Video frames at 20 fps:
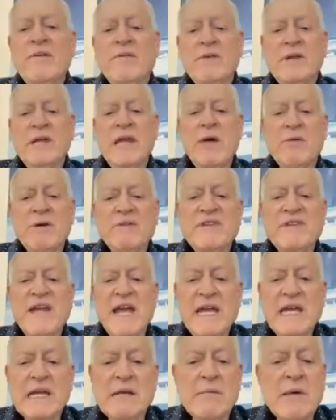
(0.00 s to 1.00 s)
yeah, we've
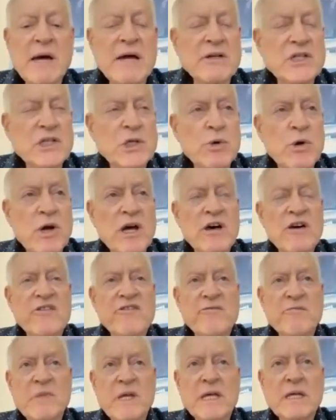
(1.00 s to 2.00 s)
taken about
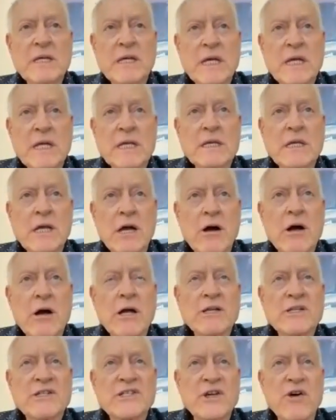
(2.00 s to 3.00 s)
12 million
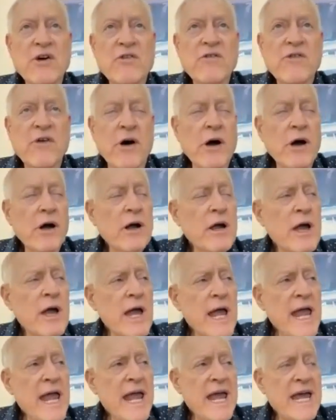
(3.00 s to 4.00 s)
yards so far,
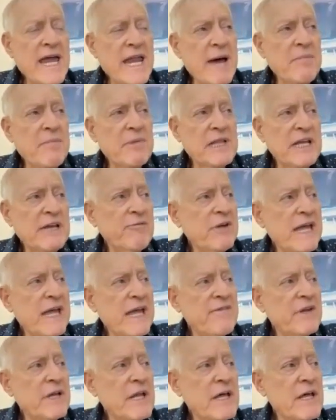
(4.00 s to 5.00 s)
and I believe we
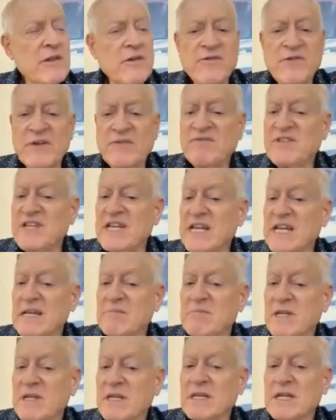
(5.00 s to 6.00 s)
have another
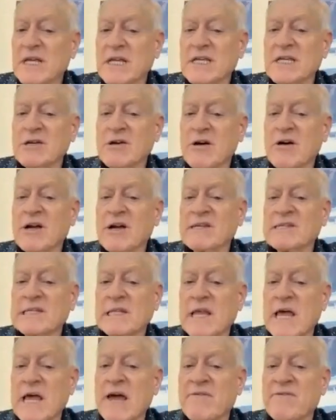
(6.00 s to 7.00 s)
15 million yards
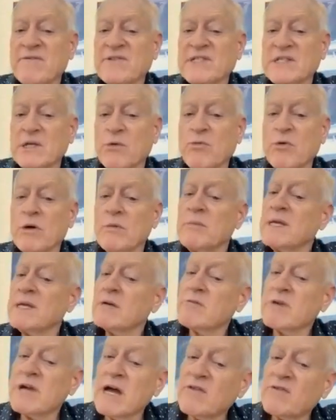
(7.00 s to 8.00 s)
left. So we'll be
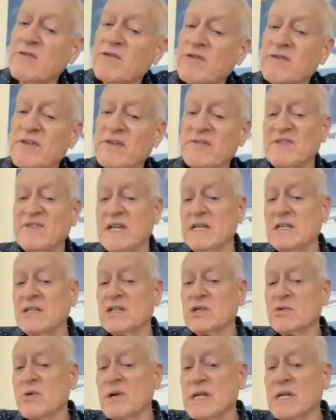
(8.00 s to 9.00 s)
around for 15
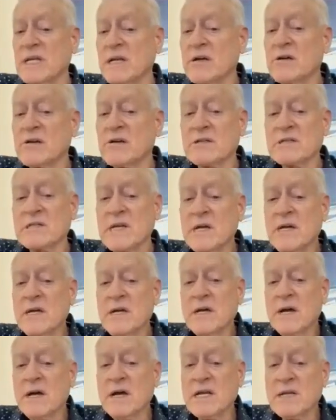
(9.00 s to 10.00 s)
to 20 years,
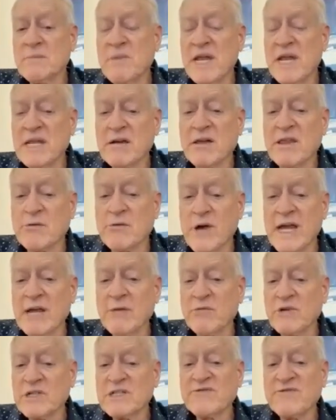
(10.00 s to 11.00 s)
depending on the
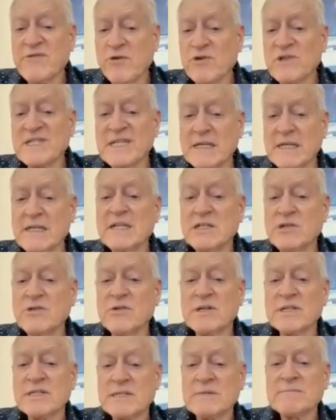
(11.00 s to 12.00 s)
rate which folks send it
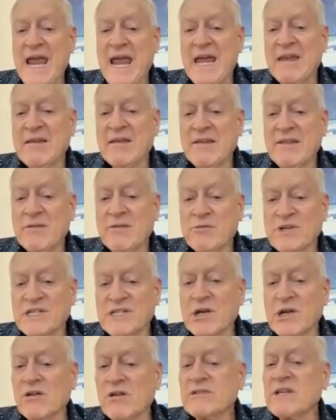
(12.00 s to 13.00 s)
to us. And the
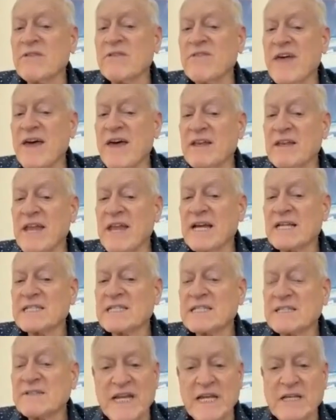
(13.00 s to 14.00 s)
result of that
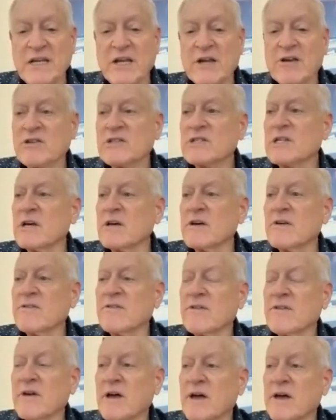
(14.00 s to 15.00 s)
next 10 years
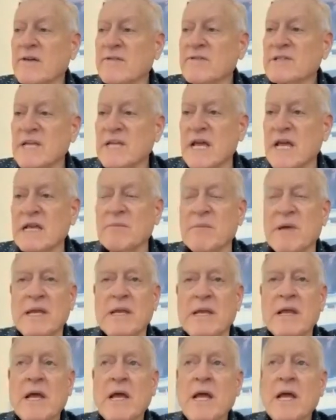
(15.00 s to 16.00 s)
of sediment